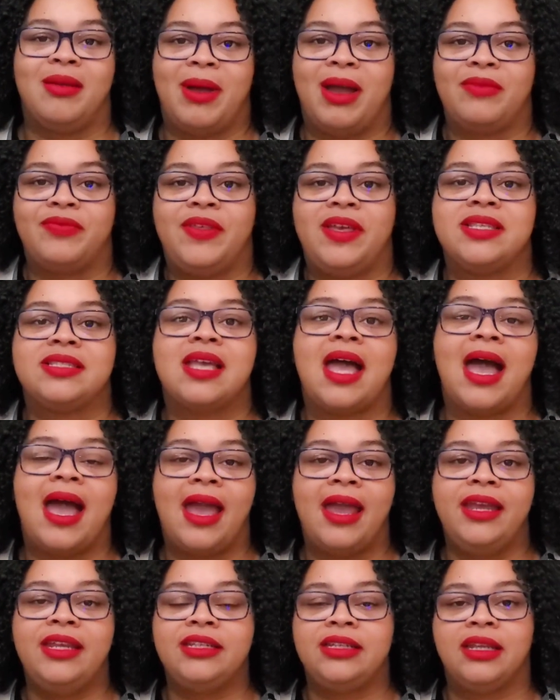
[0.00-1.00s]
about this.
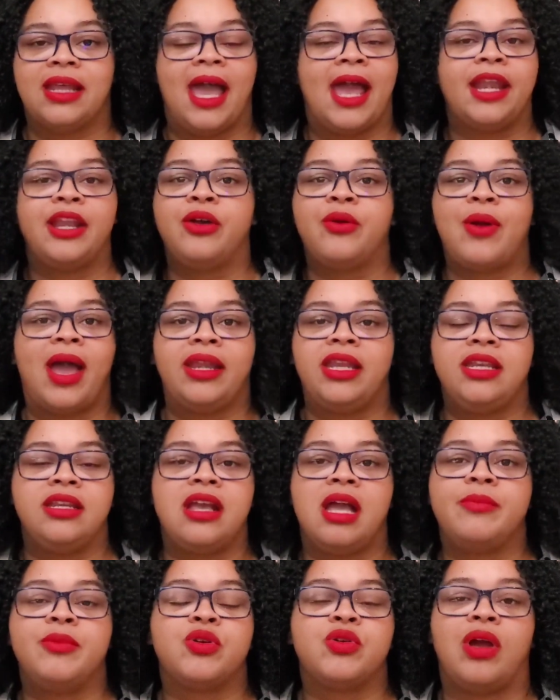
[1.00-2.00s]
I, I, don't, I
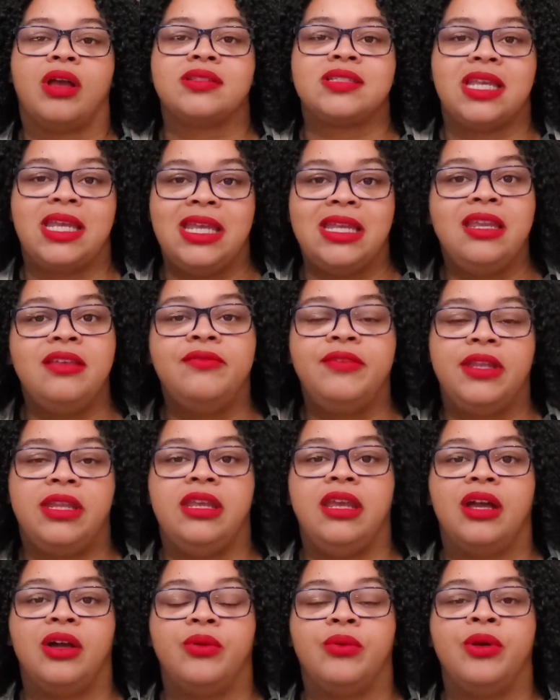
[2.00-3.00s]
didn't come across any
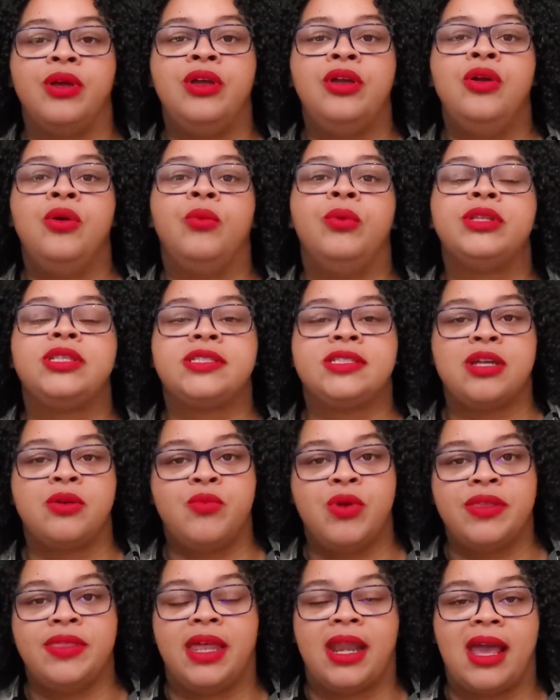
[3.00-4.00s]
video with
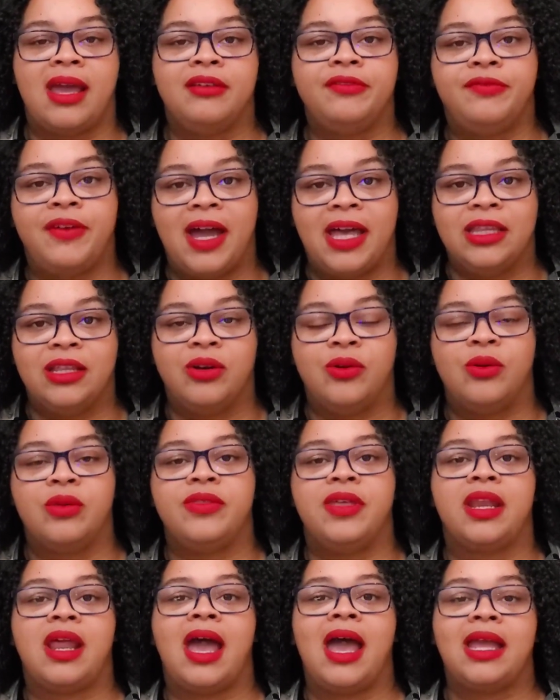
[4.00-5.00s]
someone that I follow
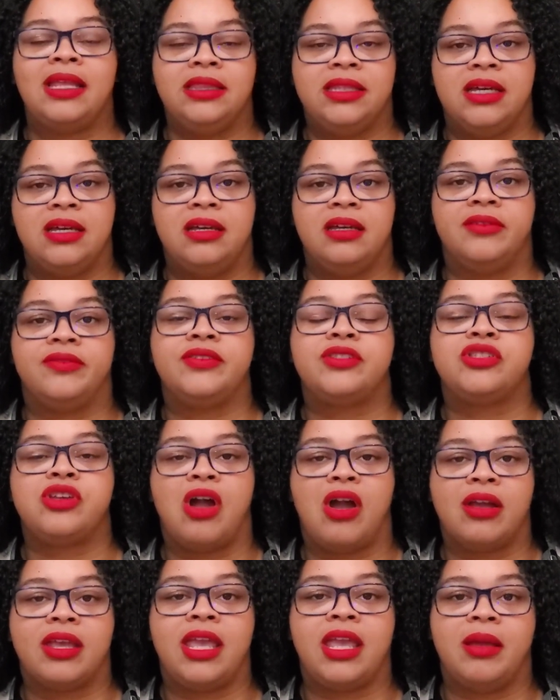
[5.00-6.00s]
that I love
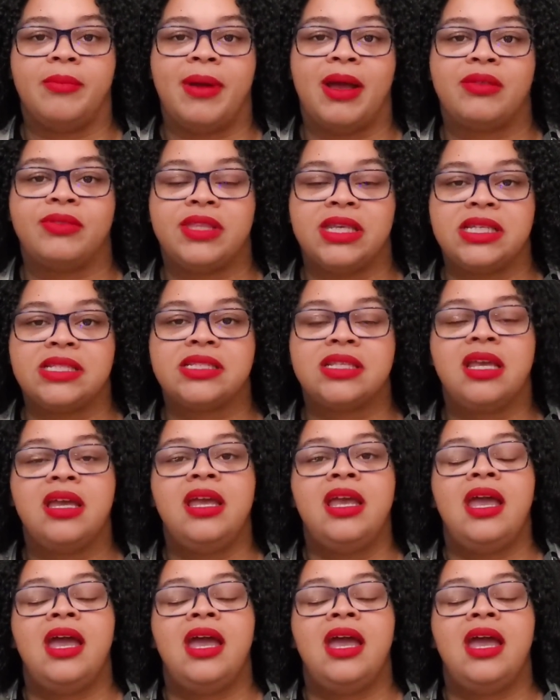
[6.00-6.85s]
talking about this.